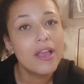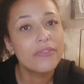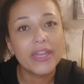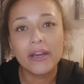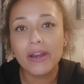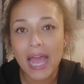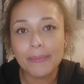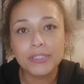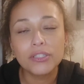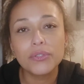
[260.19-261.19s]
They are
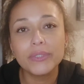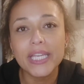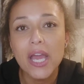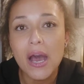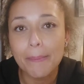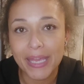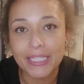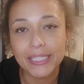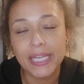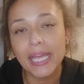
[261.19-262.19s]
absolutely
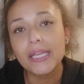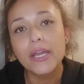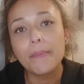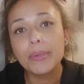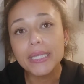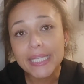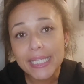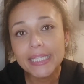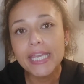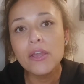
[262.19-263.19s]
amazing and
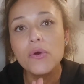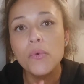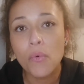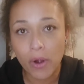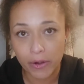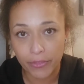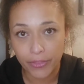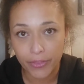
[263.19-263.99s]
completely worth